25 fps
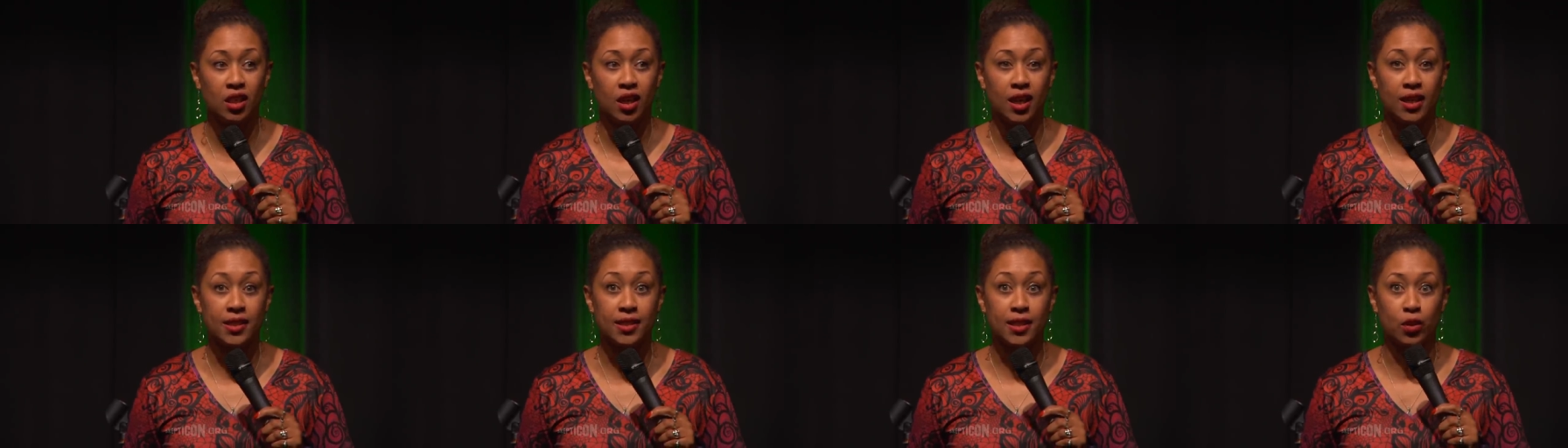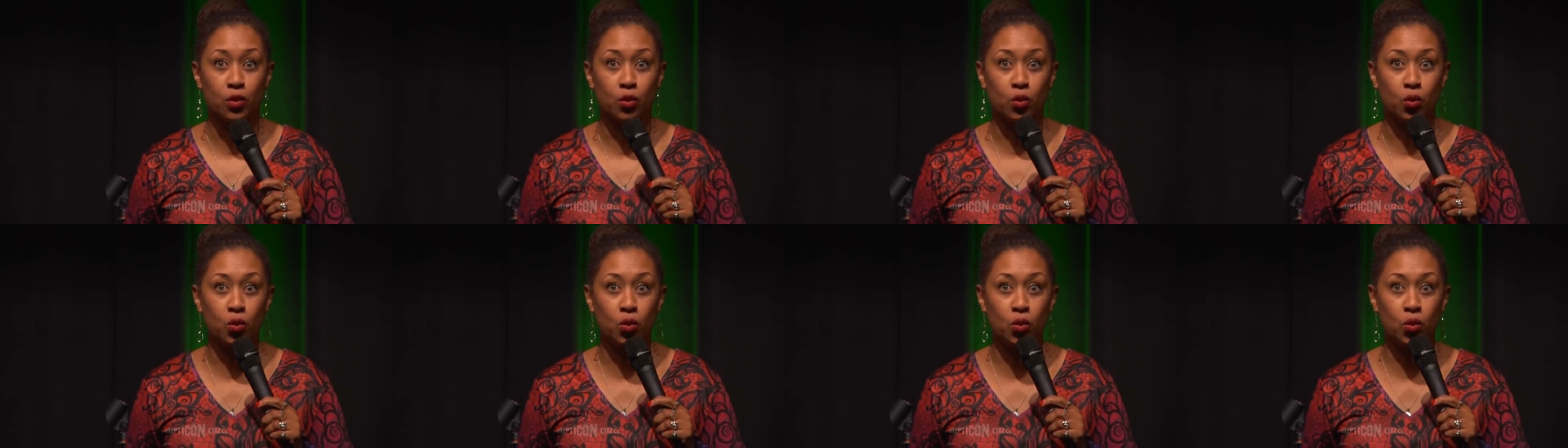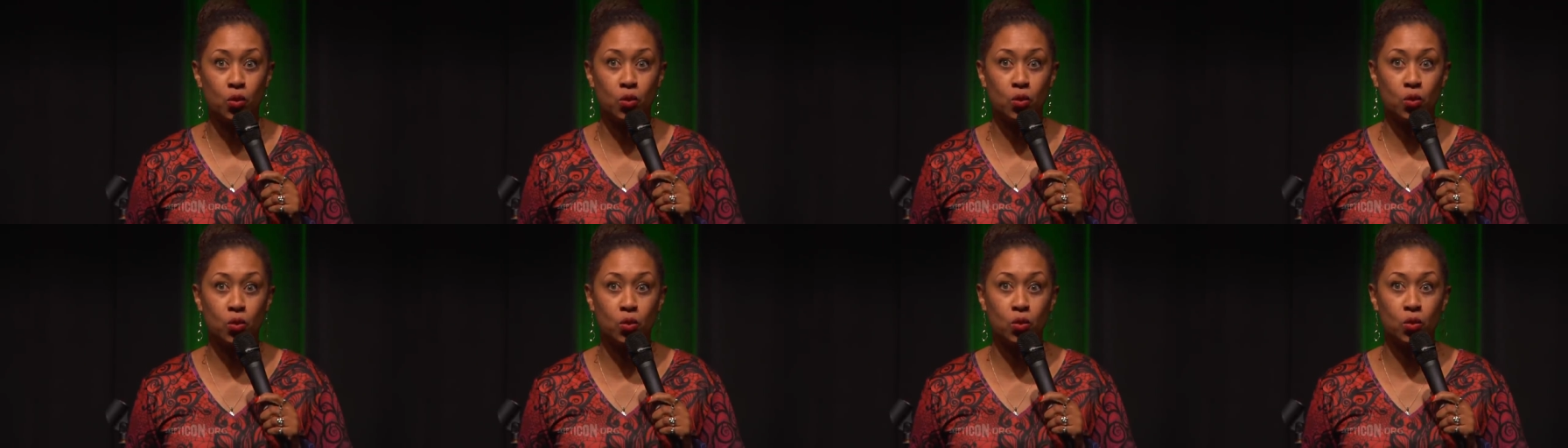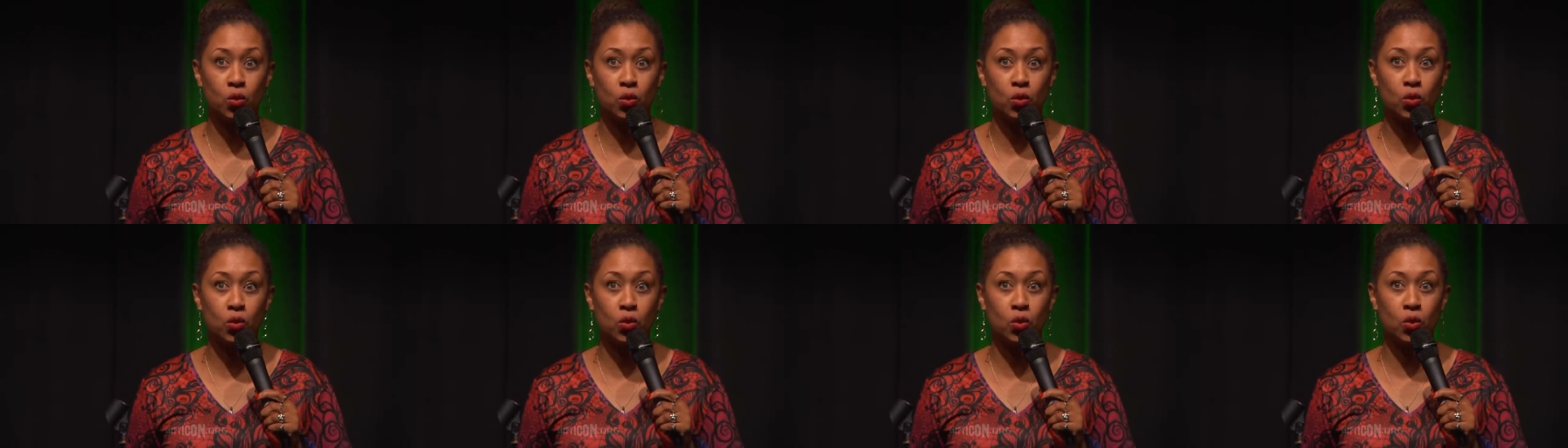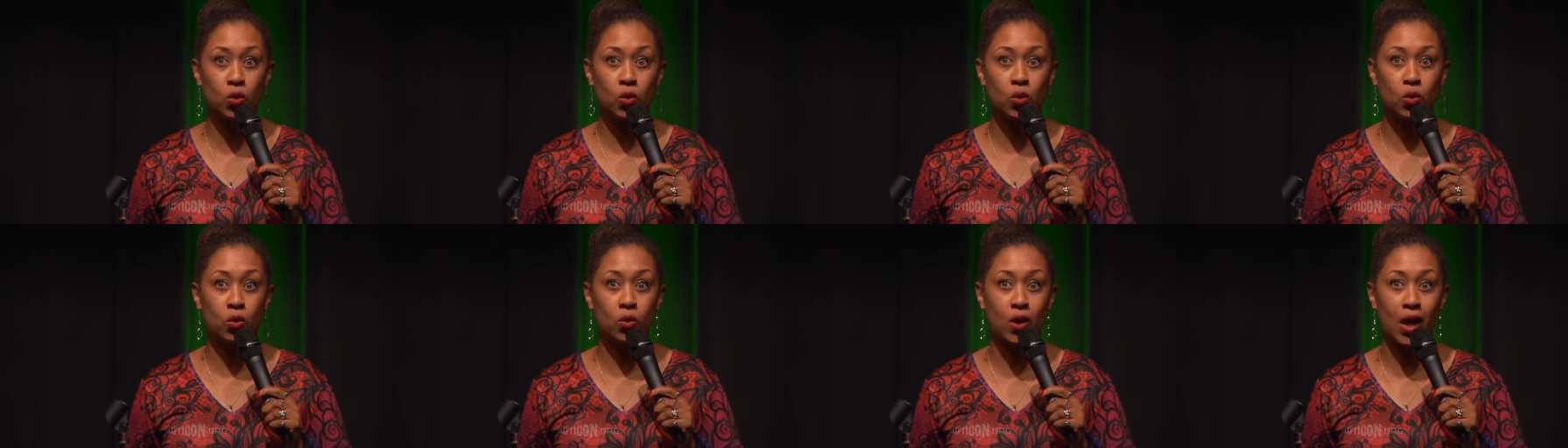I was like,
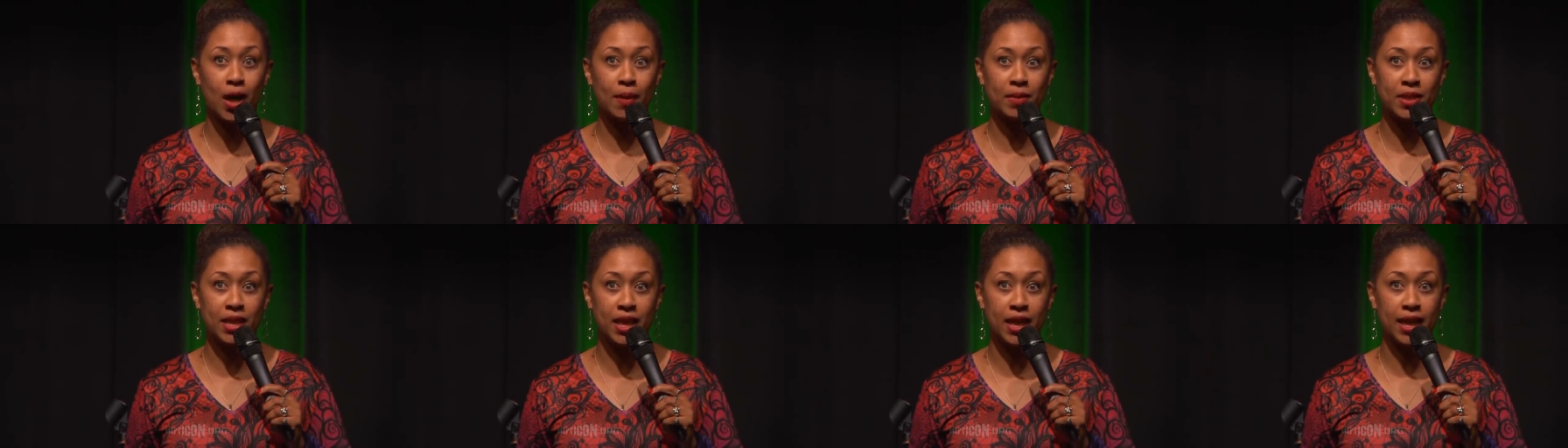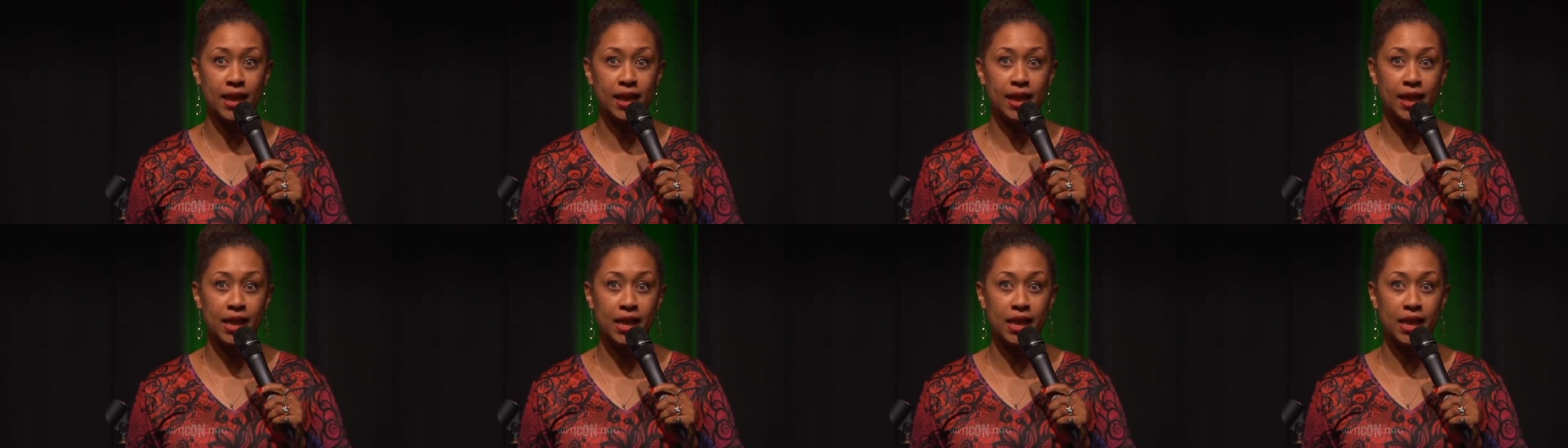ooh, I'm telling.